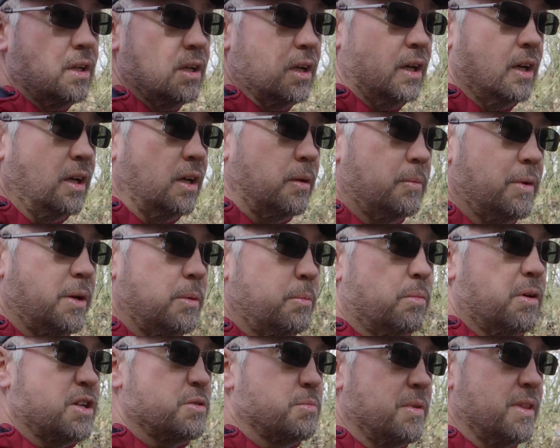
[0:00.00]
It
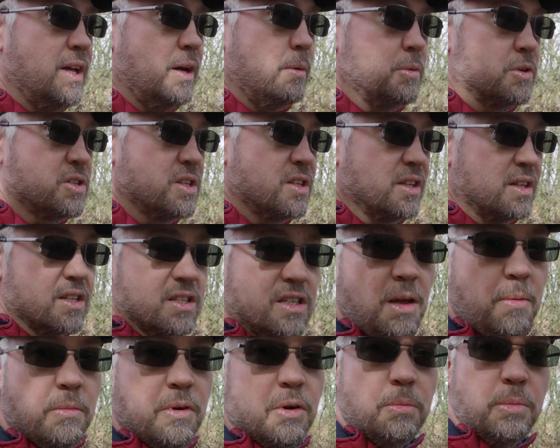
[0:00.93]
impressed me that much in the
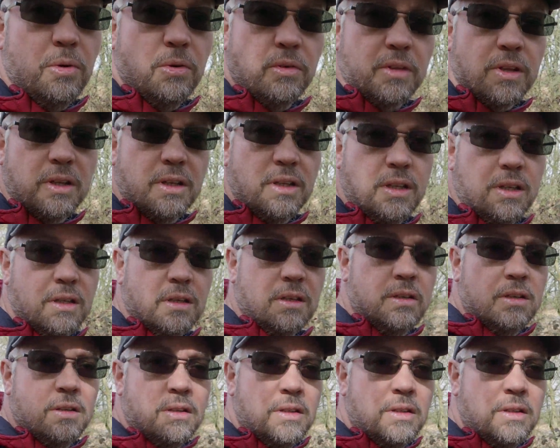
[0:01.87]
December I bought the